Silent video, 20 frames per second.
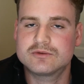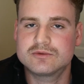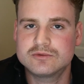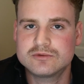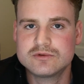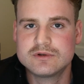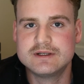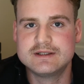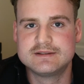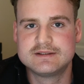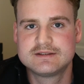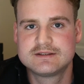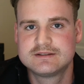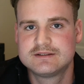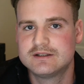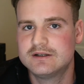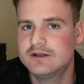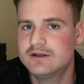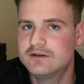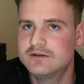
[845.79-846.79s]
risks
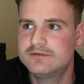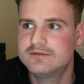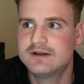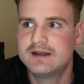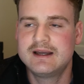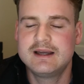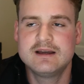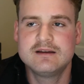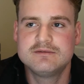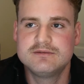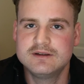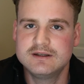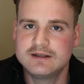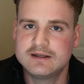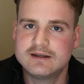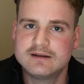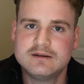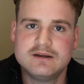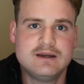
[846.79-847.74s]
of having